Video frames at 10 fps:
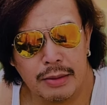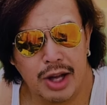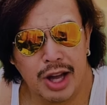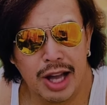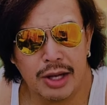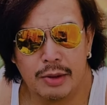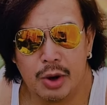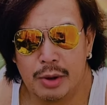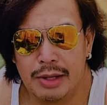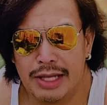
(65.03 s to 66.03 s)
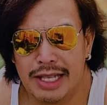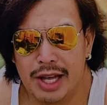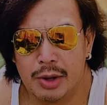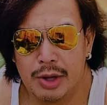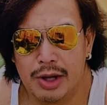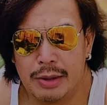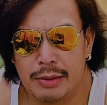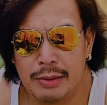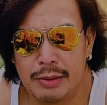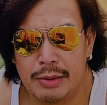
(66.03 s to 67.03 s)
Looking forward to seeing you there.
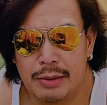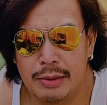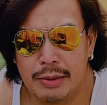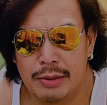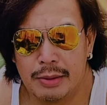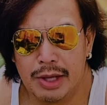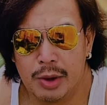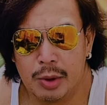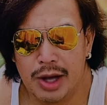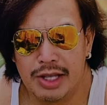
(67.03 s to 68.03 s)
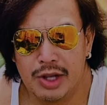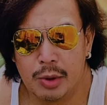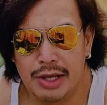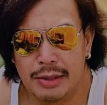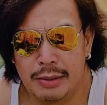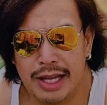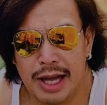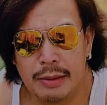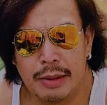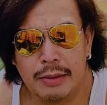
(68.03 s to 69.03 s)
The Wellness Wisdom Team.